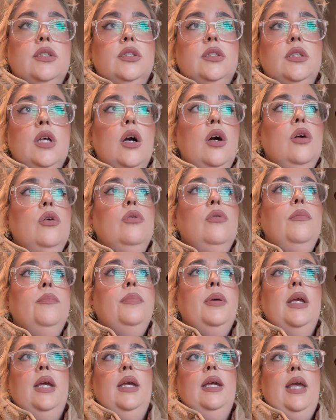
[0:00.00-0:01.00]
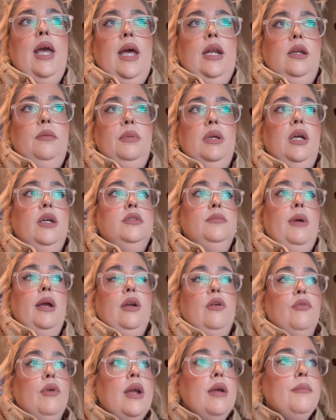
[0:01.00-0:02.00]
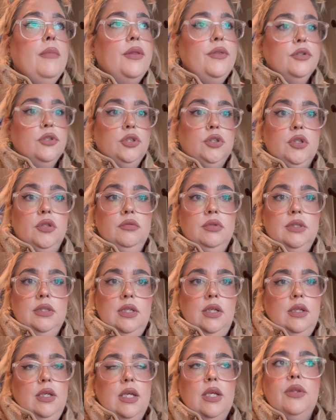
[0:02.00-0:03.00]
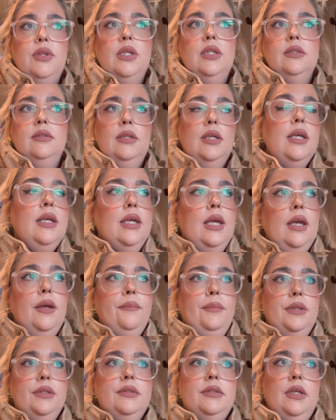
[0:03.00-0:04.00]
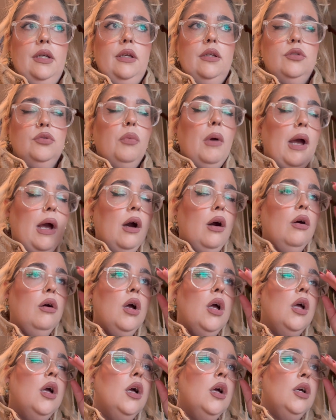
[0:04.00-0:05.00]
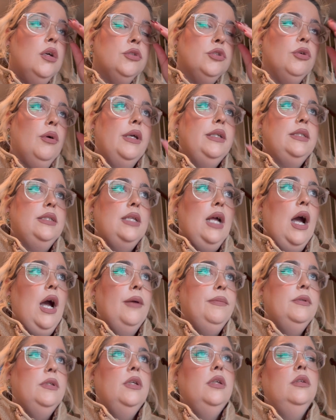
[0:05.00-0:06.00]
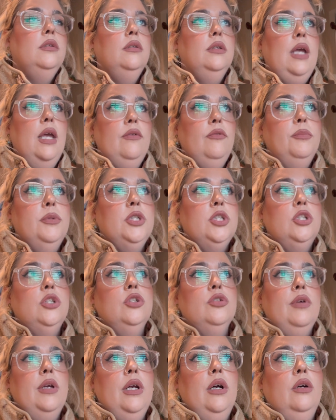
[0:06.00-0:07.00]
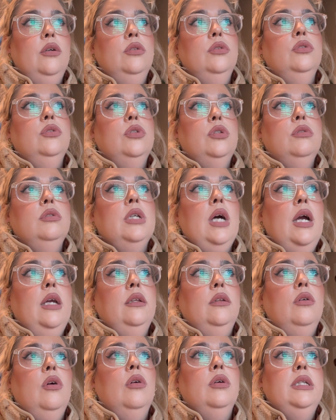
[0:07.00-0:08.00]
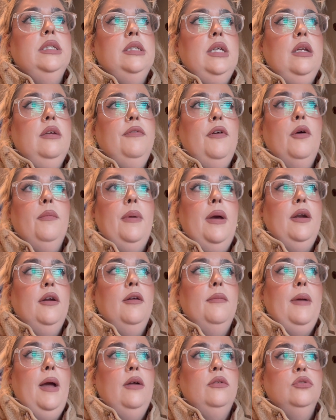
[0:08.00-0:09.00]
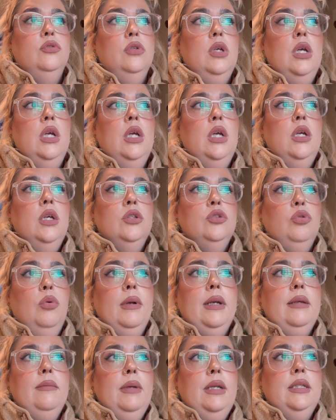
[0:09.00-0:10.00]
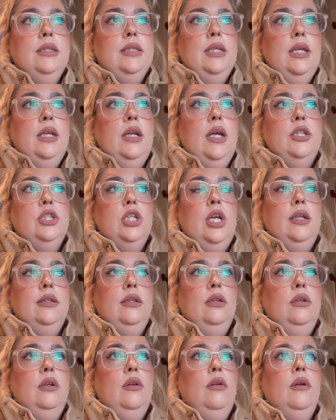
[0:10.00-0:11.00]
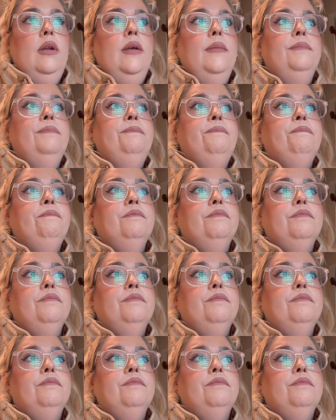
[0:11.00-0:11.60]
so pig-headed because my grandmother's so sick, he thinks he can't be sick as well. So I stopped, gave him a ginger ale, 2 Tylenol. He said he felt better about 20 minutes in. I checked in on him.